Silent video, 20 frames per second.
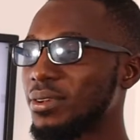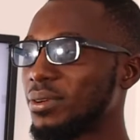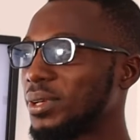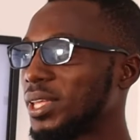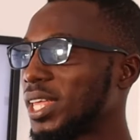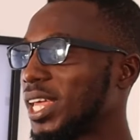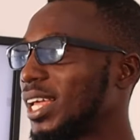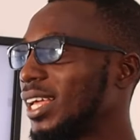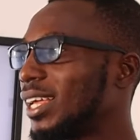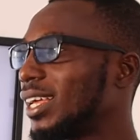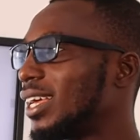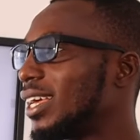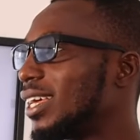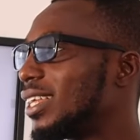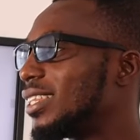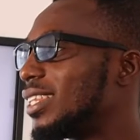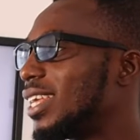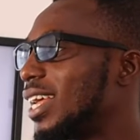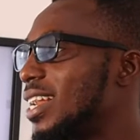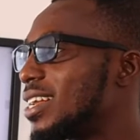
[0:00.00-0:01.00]
Okay,
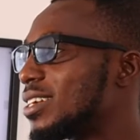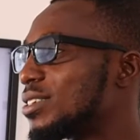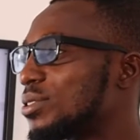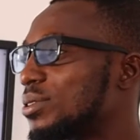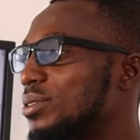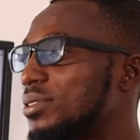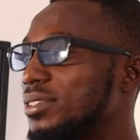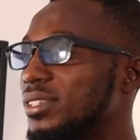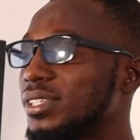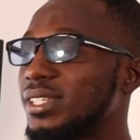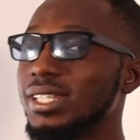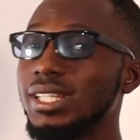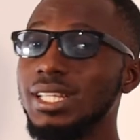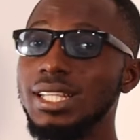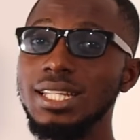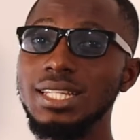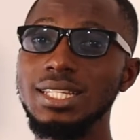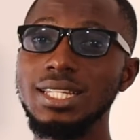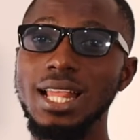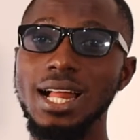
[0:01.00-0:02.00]
the electrons
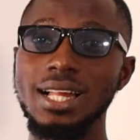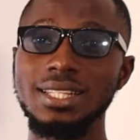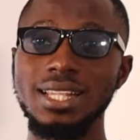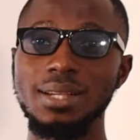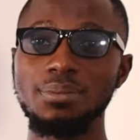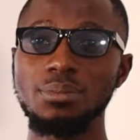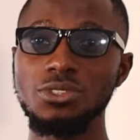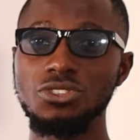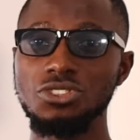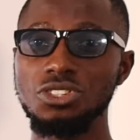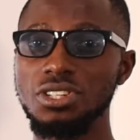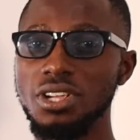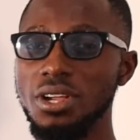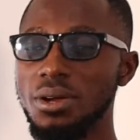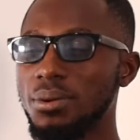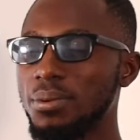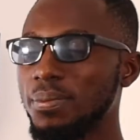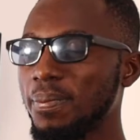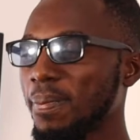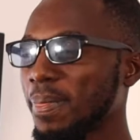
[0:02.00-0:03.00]
in the atomic
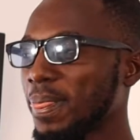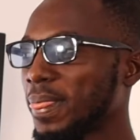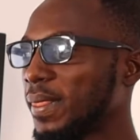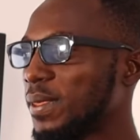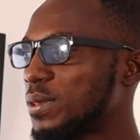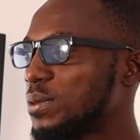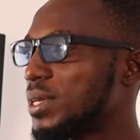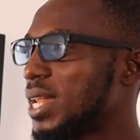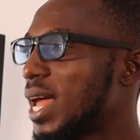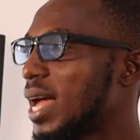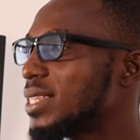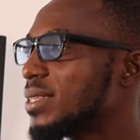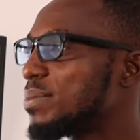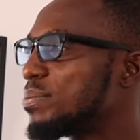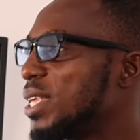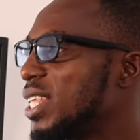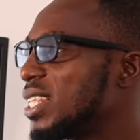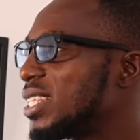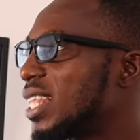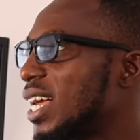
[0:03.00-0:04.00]
shell. So that
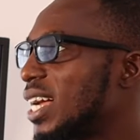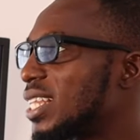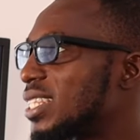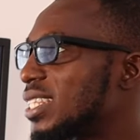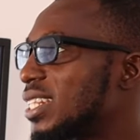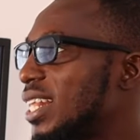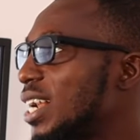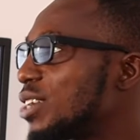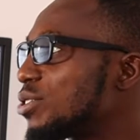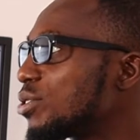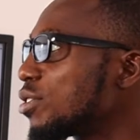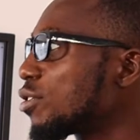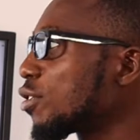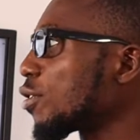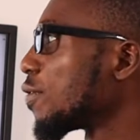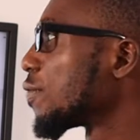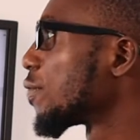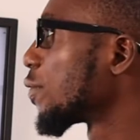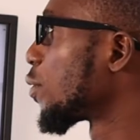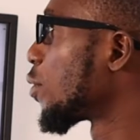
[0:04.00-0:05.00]
means that the electronic
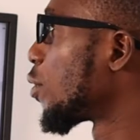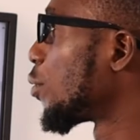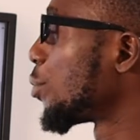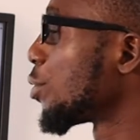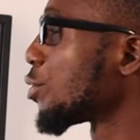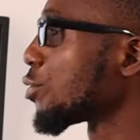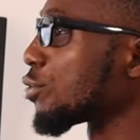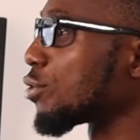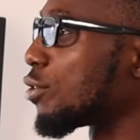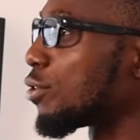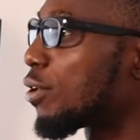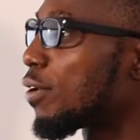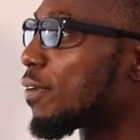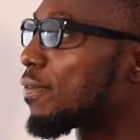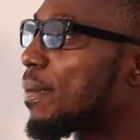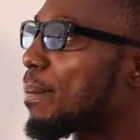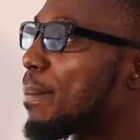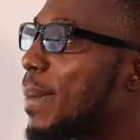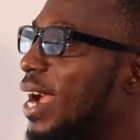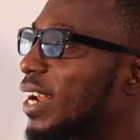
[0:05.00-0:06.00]
configuration
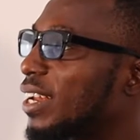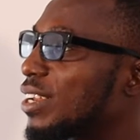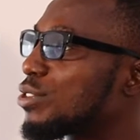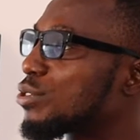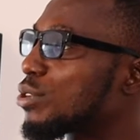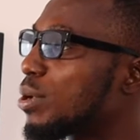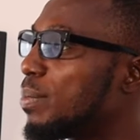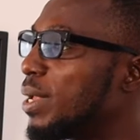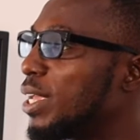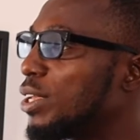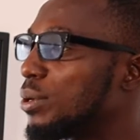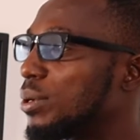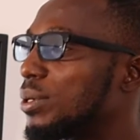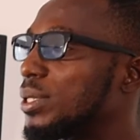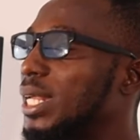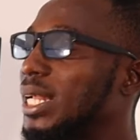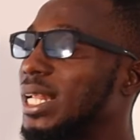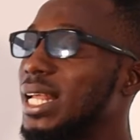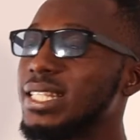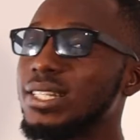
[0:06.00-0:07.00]
of a magnesium
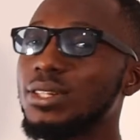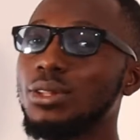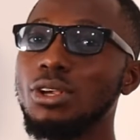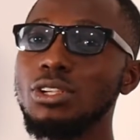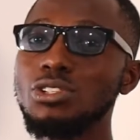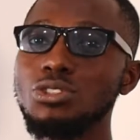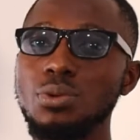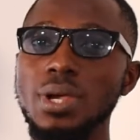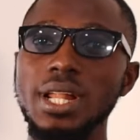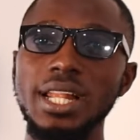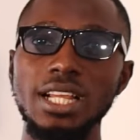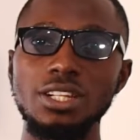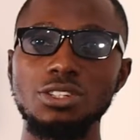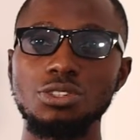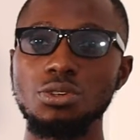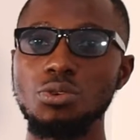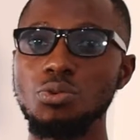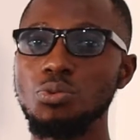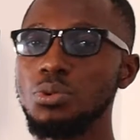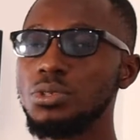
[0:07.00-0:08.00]
ion that has lost 2
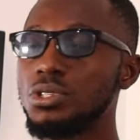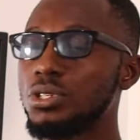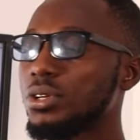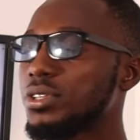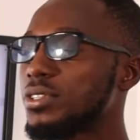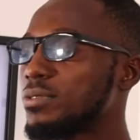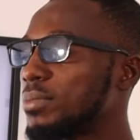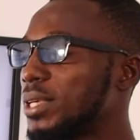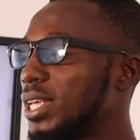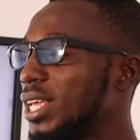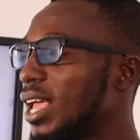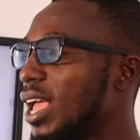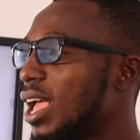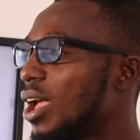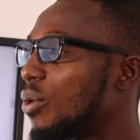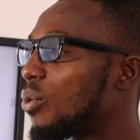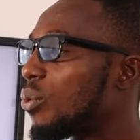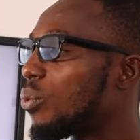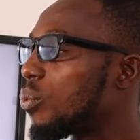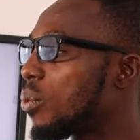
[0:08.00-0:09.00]
electrons will just be
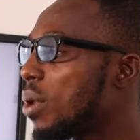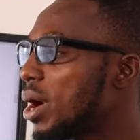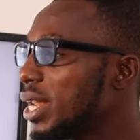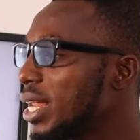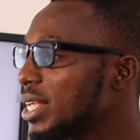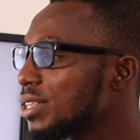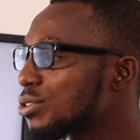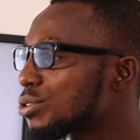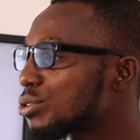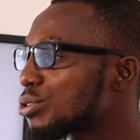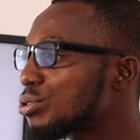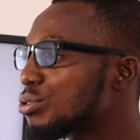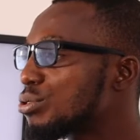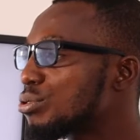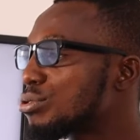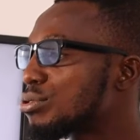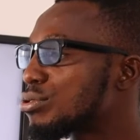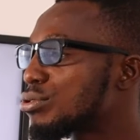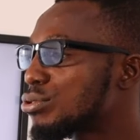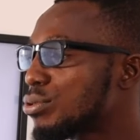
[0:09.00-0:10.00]

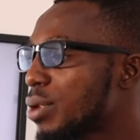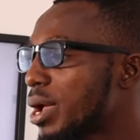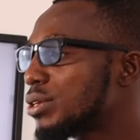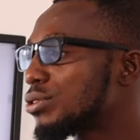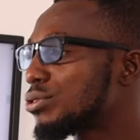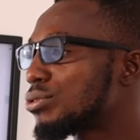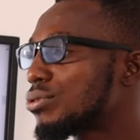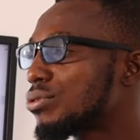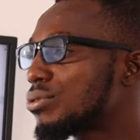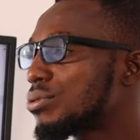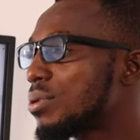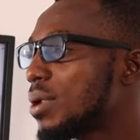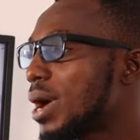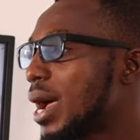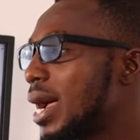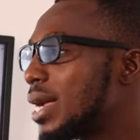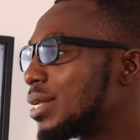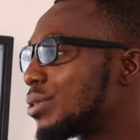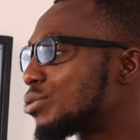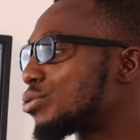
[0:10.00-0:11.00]
1s2, 2s2,
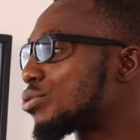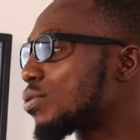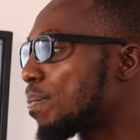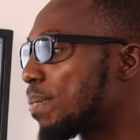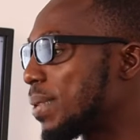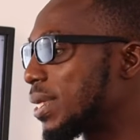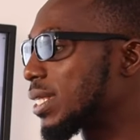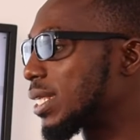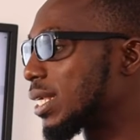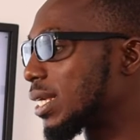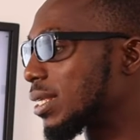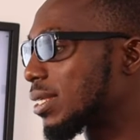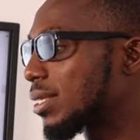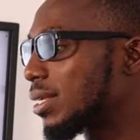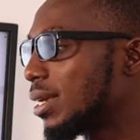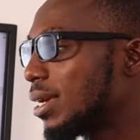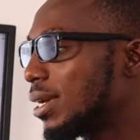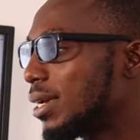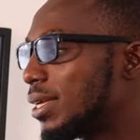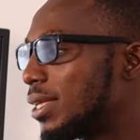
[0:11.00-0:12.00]
and
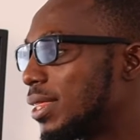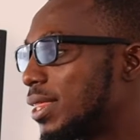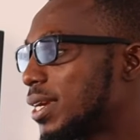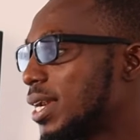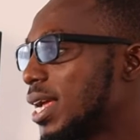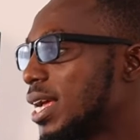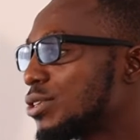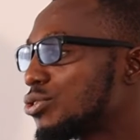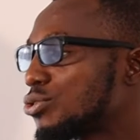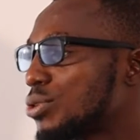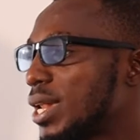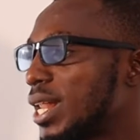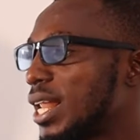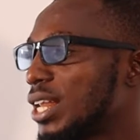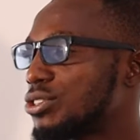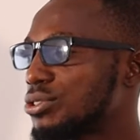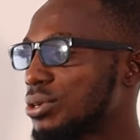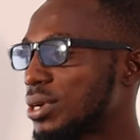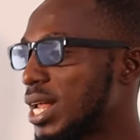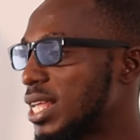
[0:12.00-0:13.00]
2p6. The 3s2
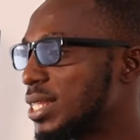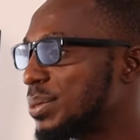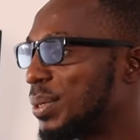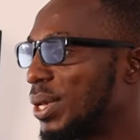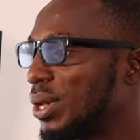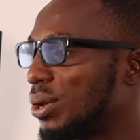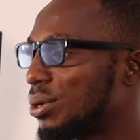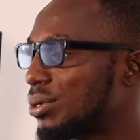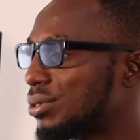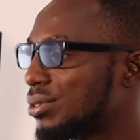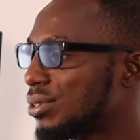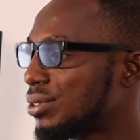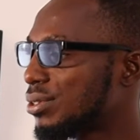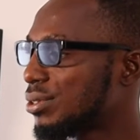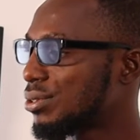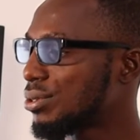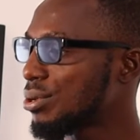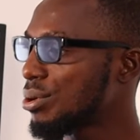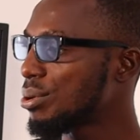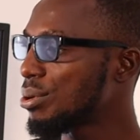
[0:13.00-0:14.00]
electron has been lost.
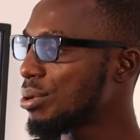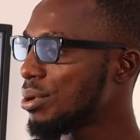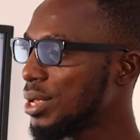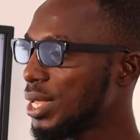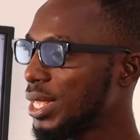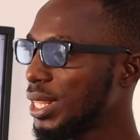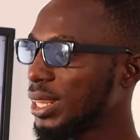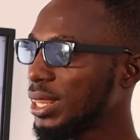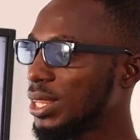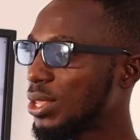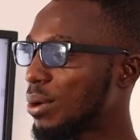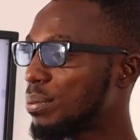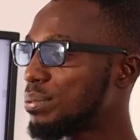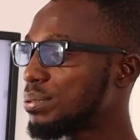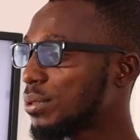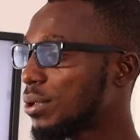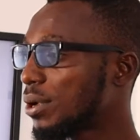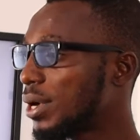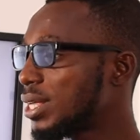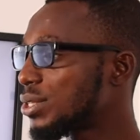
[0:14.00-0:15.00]
So the
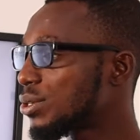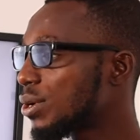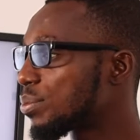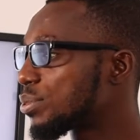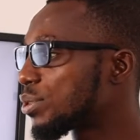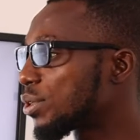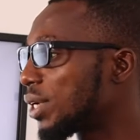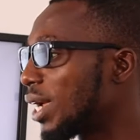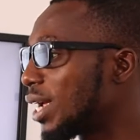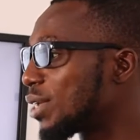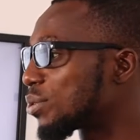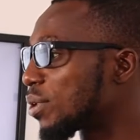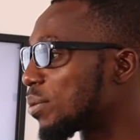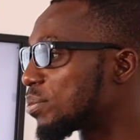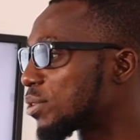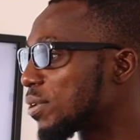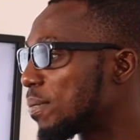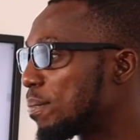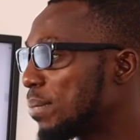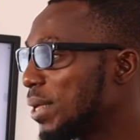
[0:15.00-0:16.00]
correct option here is
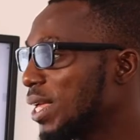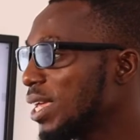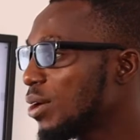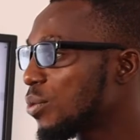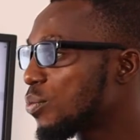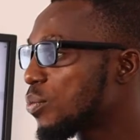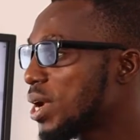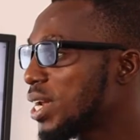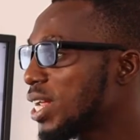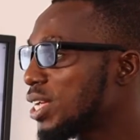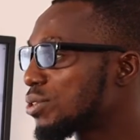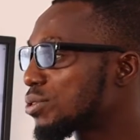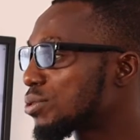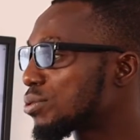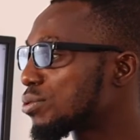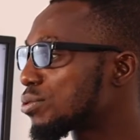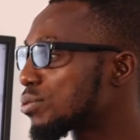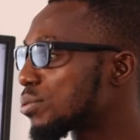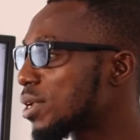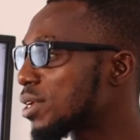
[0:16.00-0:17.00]
option B,
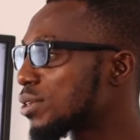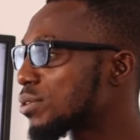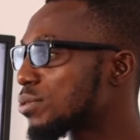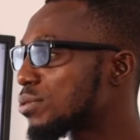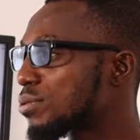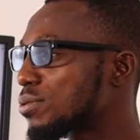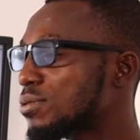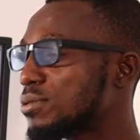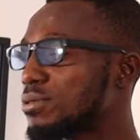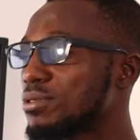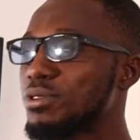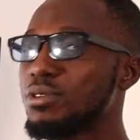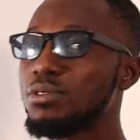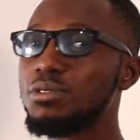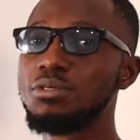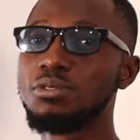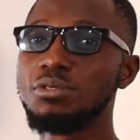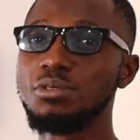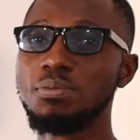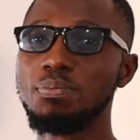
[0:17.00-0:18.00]
1s2, 2s2,
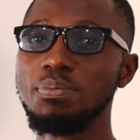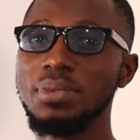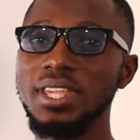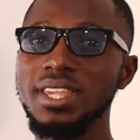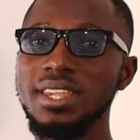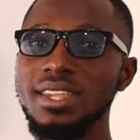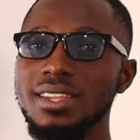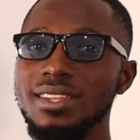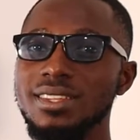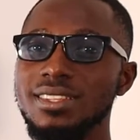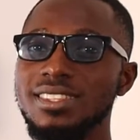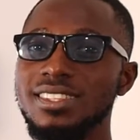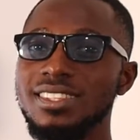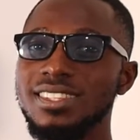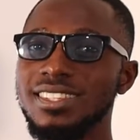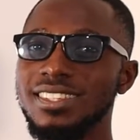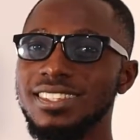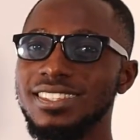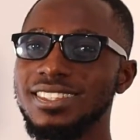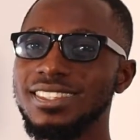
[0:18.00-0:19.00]

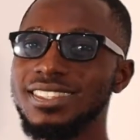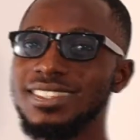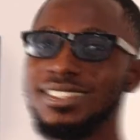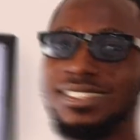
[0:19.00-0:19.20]
2p6.